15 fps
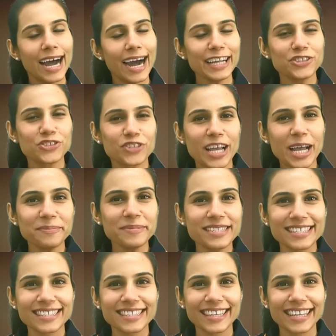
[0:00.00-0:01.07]
Hi
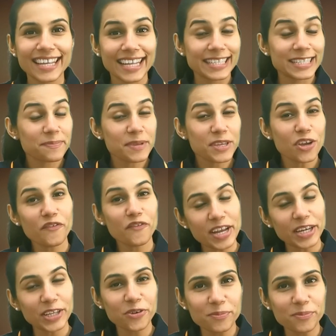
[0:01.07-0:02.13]
champs, it's me, your
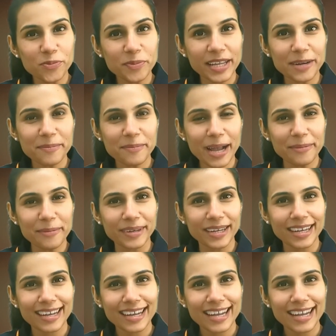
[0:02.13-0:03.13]
very own Bhoomika Ma'am.